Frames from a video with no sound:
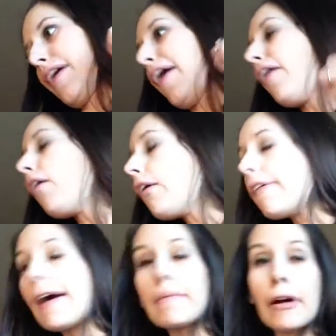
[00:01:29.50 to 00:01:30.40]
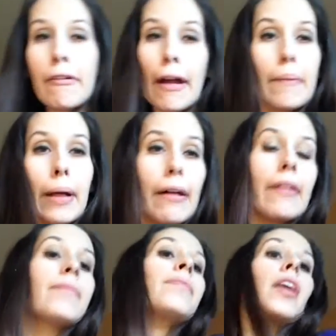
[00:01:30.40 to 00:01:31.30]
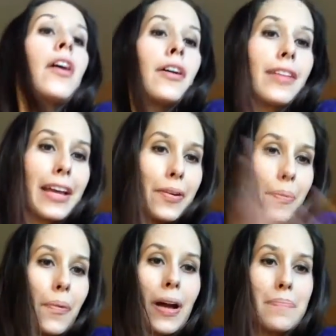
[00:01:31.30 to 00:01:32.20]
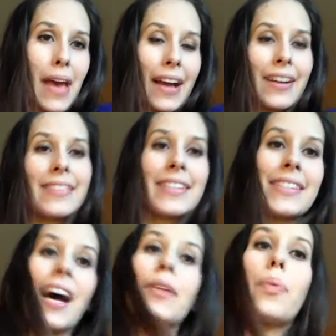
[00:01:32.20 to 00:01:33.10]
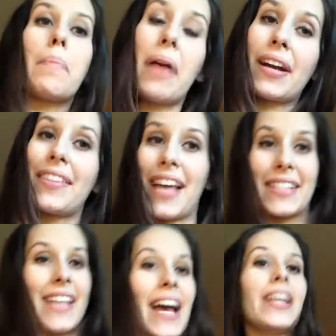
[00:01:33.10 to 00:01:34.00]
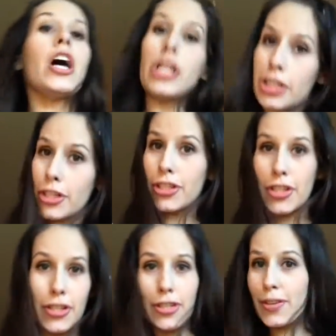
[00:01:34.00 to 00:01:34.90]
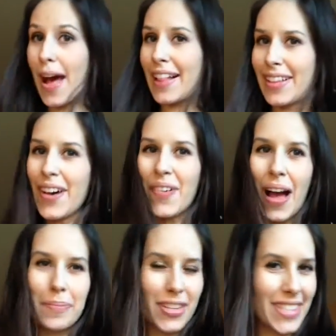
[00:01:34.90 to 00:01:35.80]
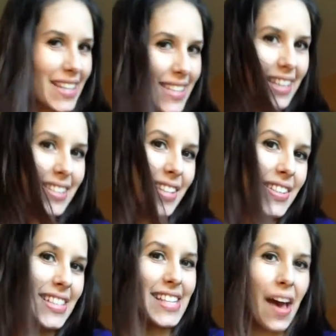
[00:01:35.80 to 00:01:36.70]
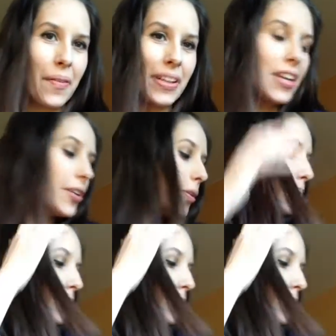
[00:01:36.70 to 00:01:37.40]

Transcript: Oh, I'm a grandma. Like one bag on this side, one bag on that side. Hello, I'm your Scentsy consultant. How are you?